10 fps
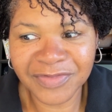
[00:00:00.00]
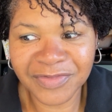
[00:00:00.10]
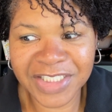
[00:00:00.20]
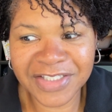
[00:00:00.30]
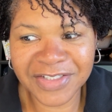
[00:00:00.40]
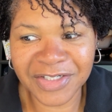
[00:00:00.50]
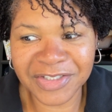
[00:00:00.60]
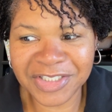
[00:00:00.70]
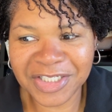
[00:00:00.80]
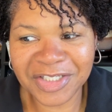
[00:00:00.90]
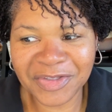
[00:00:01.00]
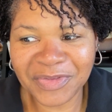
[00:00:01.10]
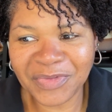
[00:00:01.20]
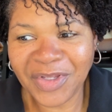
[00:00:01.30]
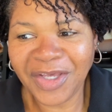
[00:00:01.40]
research
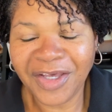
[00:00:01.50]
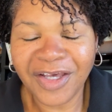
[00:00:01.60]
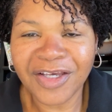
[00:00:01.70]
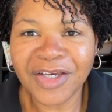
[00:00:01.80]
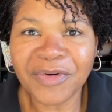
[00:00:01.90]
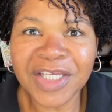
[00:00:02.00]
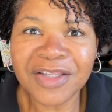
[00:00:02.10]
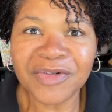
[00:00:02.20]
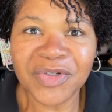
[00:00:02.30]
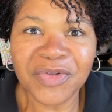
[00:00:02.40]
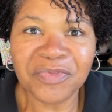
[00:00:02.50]
and going through